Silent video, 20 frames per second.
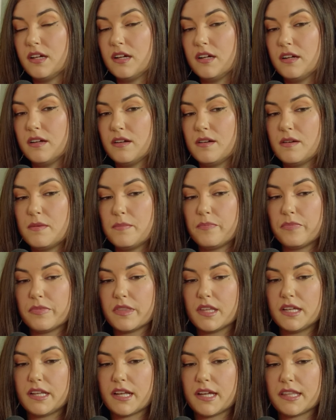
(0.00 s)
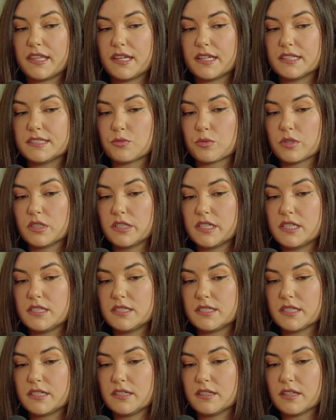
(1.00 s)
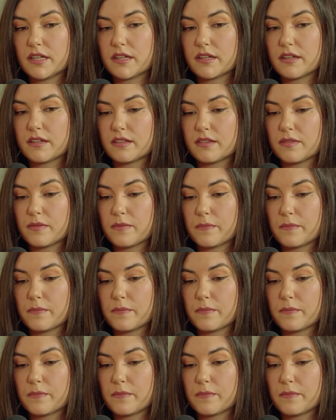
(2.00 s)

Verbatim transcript: Um, and I think it's really easy to like,